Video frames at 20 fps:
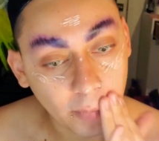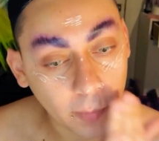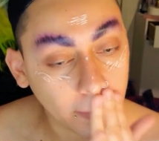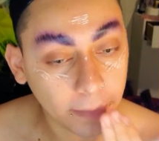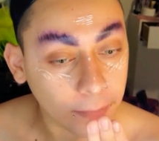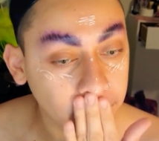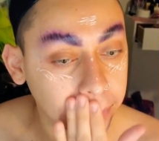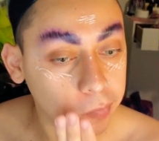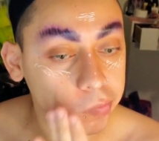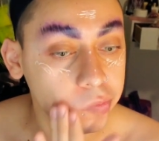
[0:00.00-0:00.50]

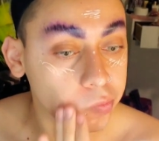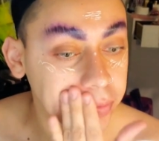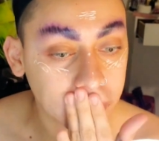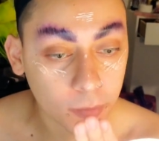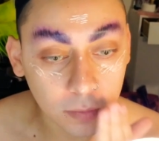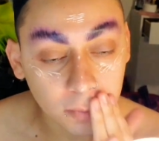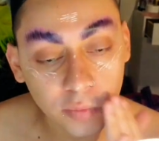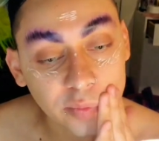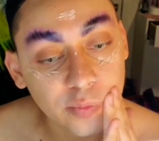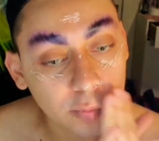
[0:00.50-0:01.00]
You want to make
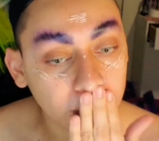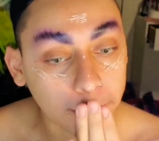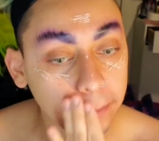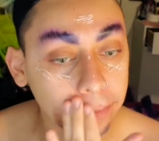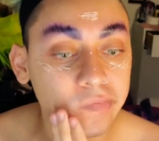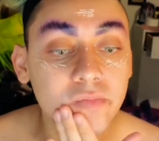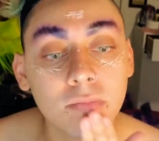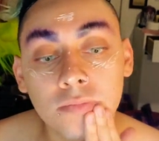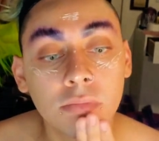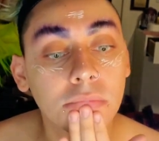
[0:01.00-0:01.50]
sure your
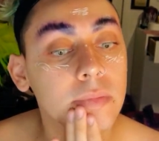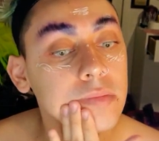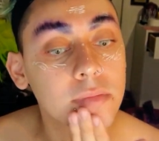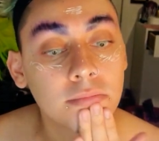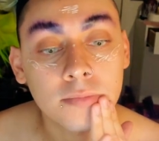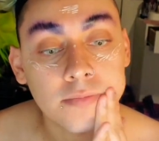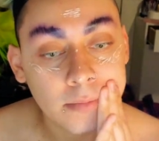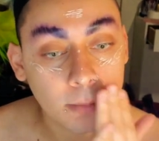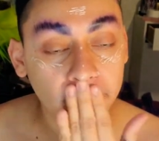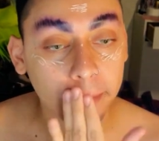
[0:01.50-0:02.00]
pores are
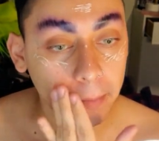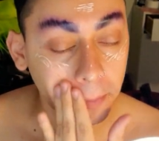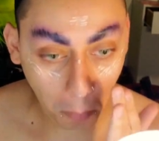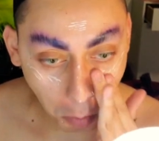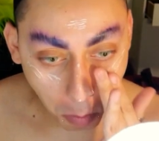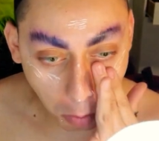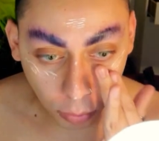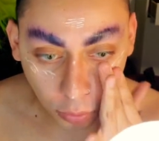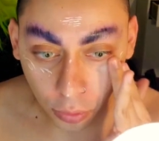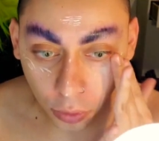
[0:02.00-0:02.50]
filled
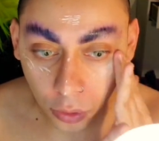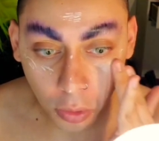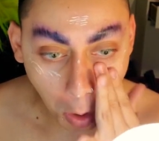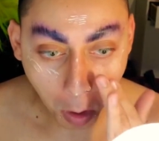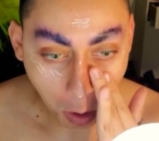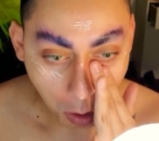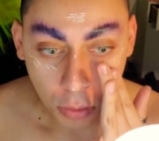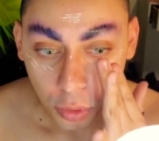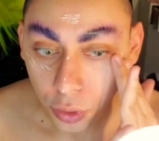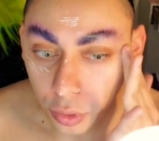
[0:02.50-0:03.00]
nice
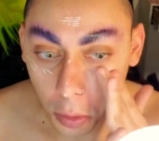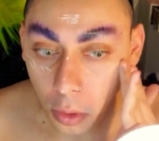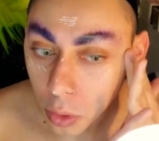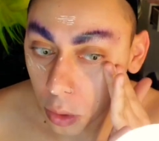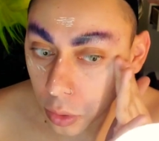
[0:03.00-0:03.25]
and